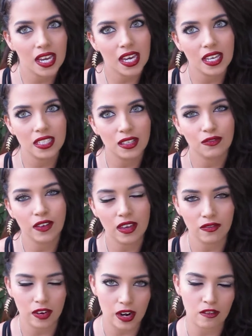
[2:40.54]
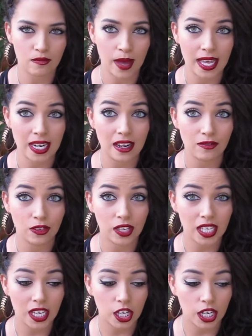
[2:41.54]
it's a favorite of mine. And if you can
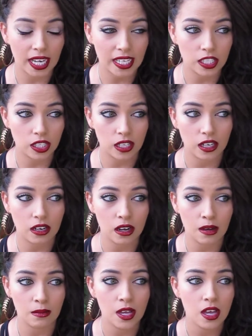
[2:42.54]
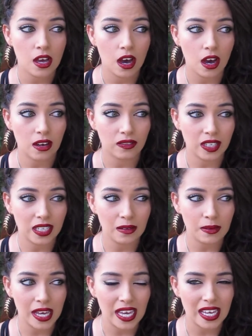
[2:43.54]
get your hands on it off
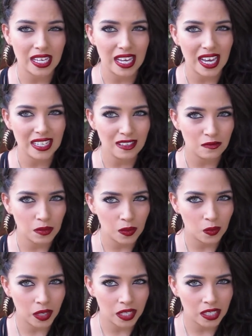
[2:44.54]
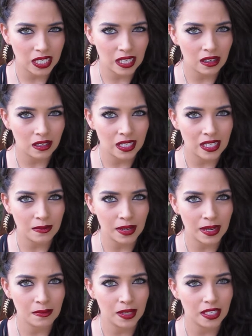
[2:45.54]
eBay, kind of be weary on
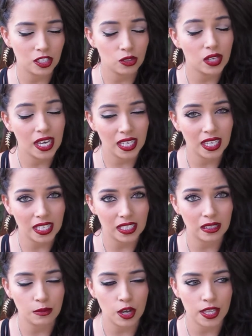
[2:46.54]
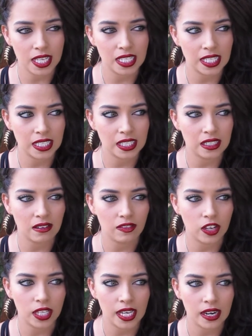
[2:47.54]
eBay, but you can get some authentic stuff
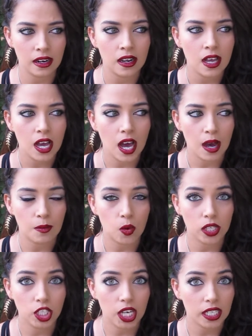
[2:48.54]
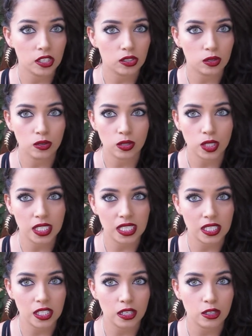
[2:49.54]
on there. Or check your local
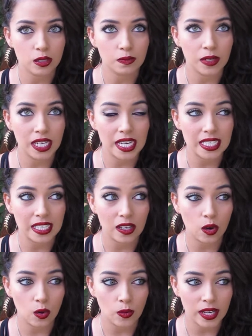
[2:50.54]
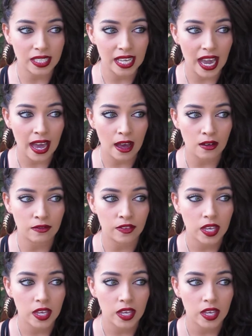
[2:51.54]
CCOs because they always have